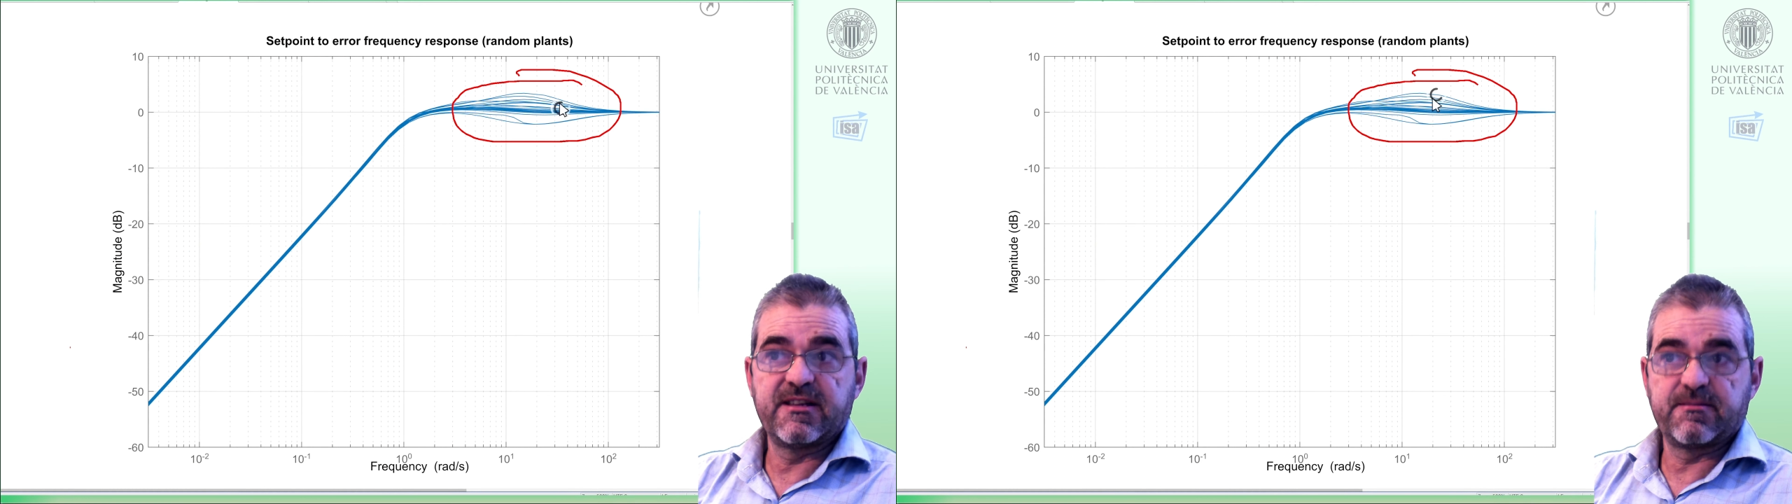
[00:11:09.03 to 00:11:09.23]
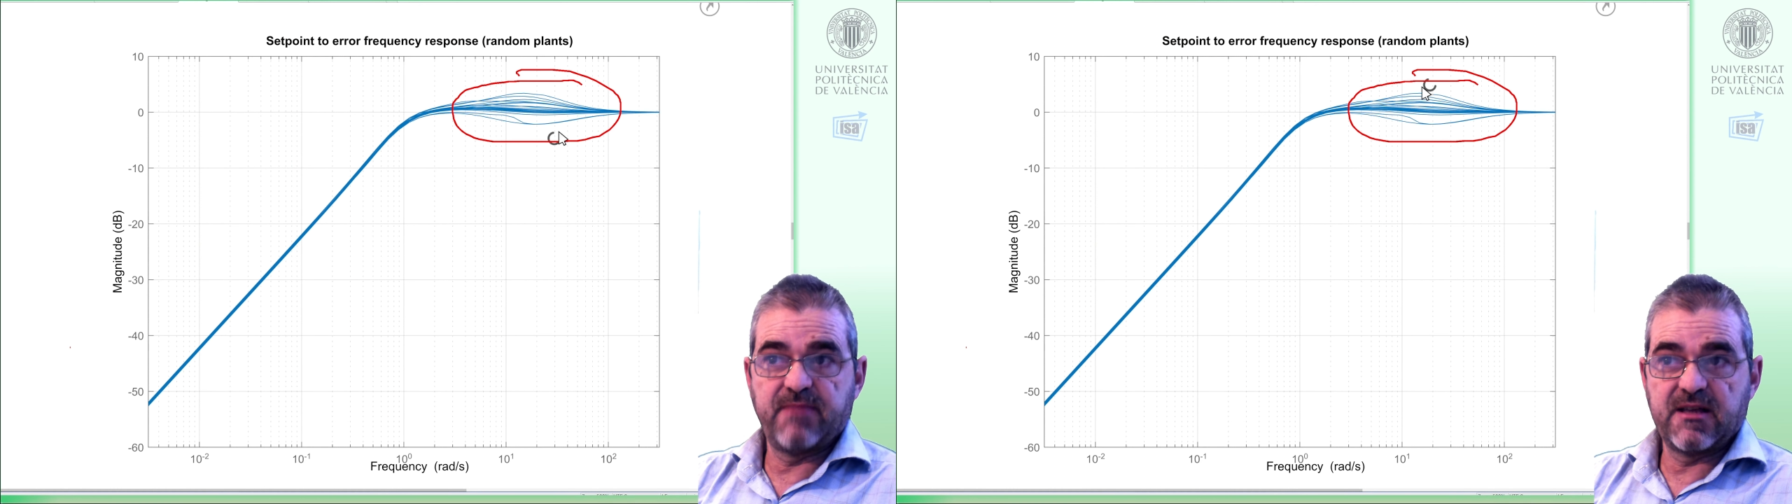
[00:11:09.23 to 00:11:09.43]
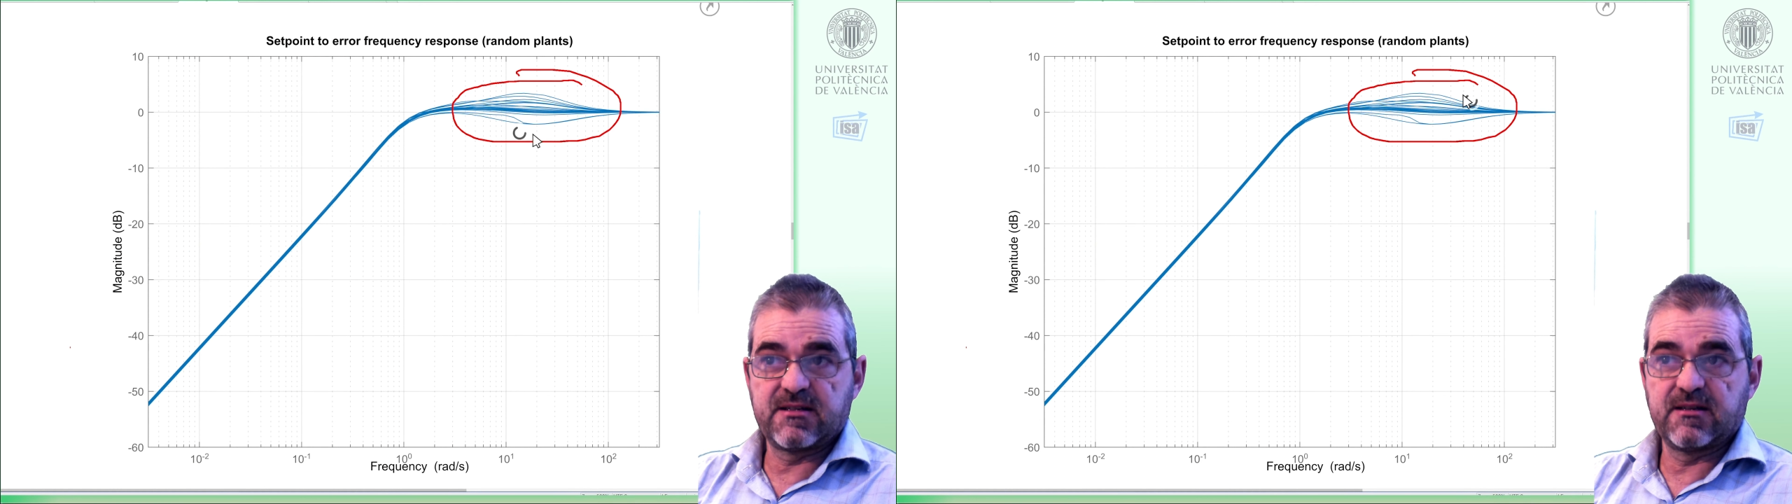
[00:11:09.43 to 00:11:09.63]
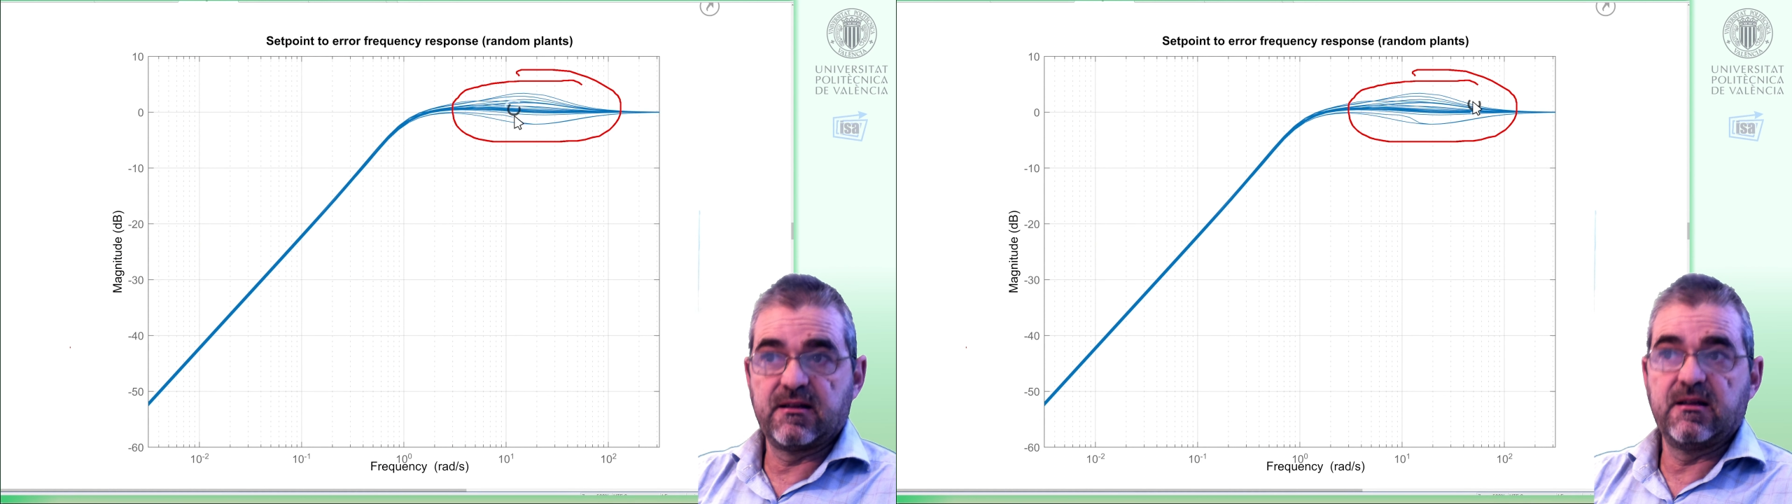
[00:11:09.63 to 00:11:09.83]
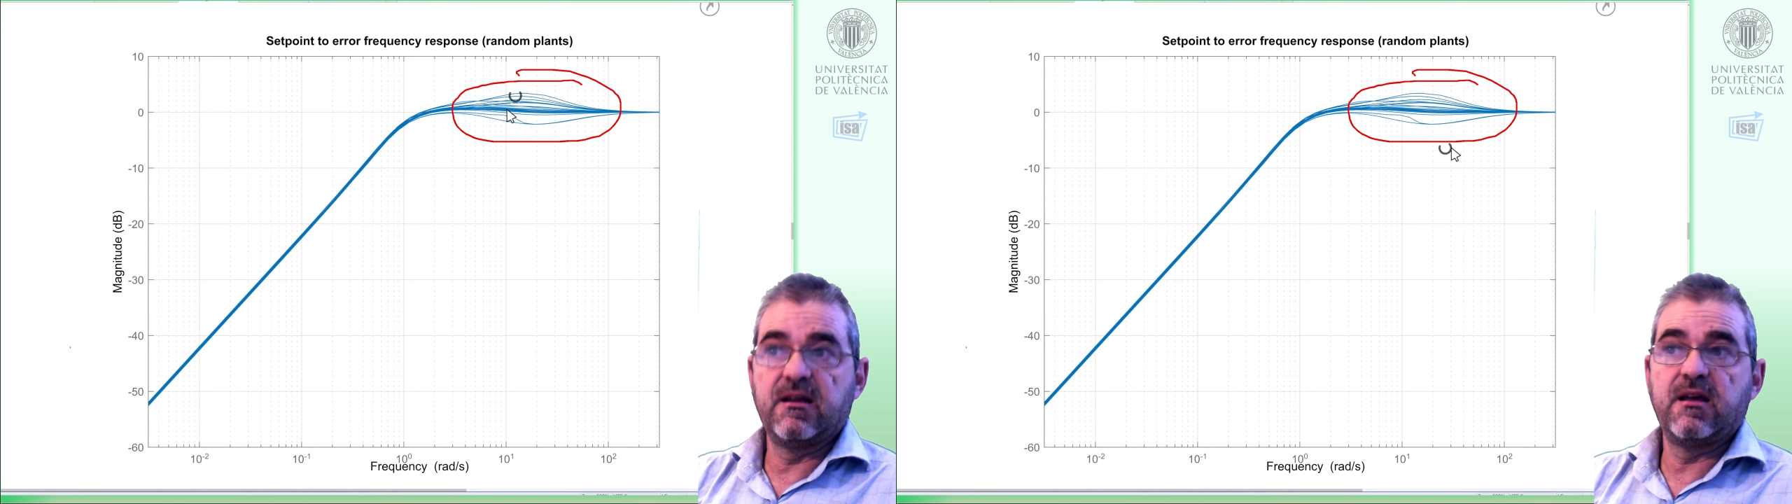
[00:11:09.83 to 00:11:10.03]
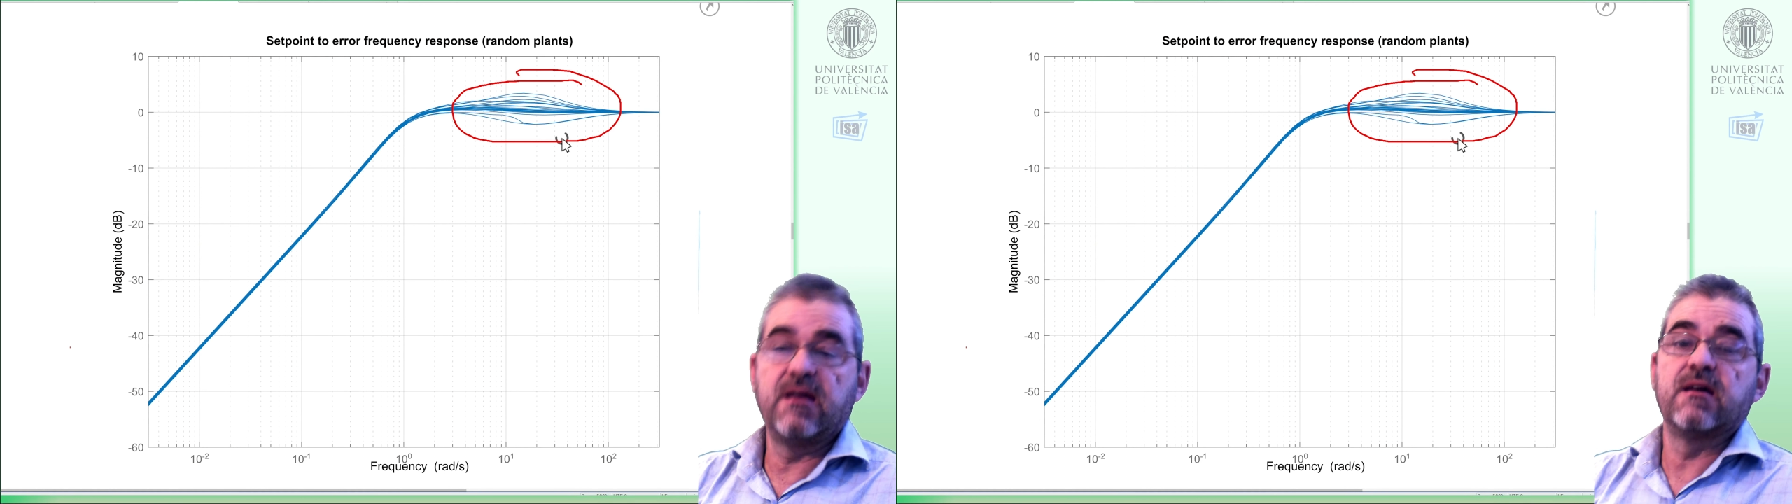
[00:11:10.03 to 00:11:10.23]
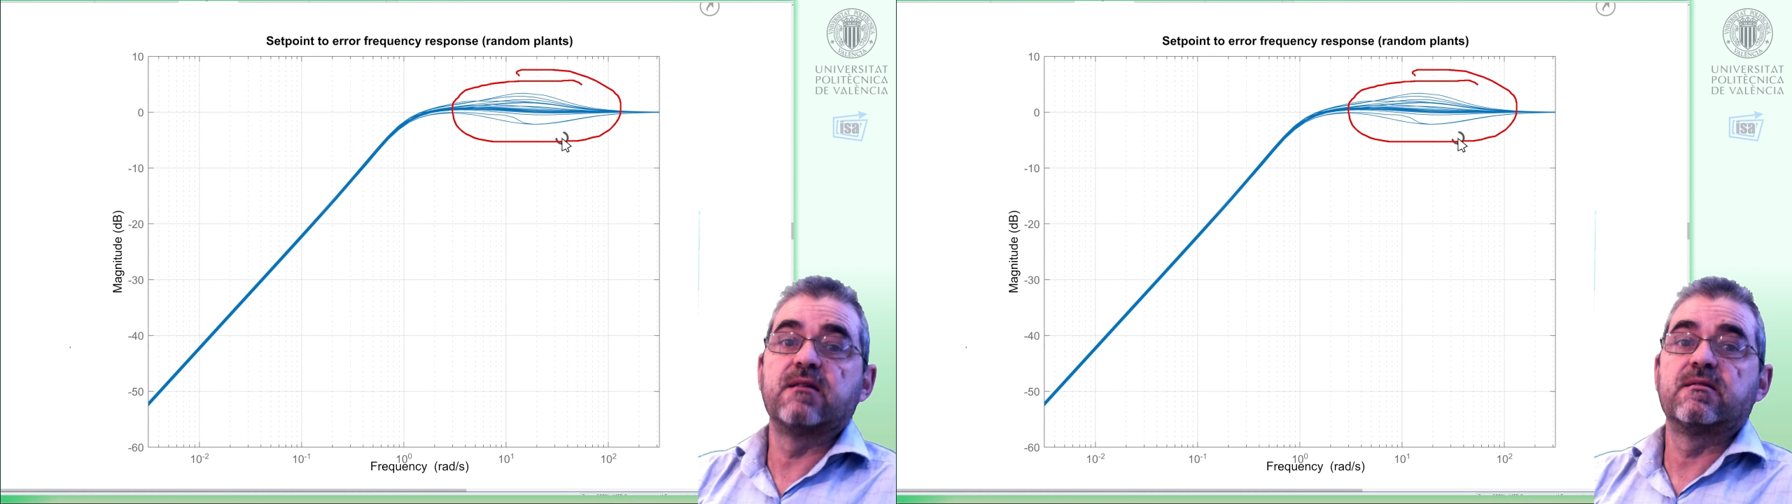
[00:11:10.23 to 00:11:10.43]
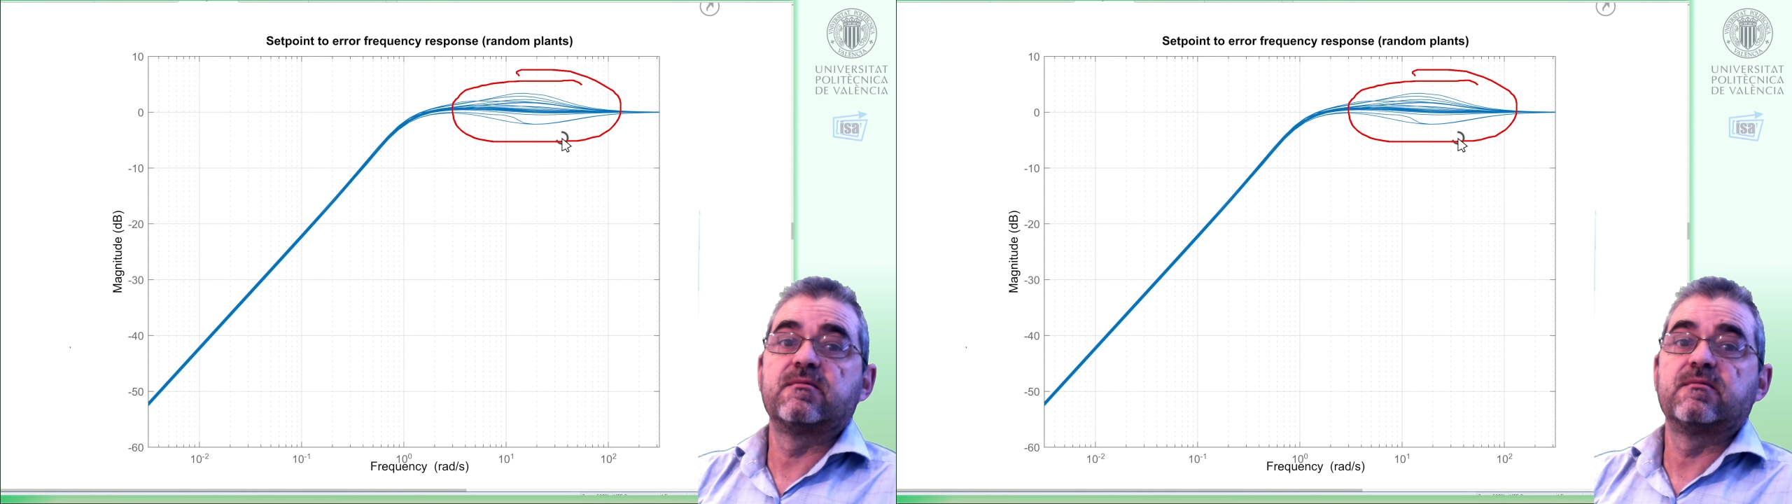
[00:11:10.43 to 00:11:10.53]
is basically here.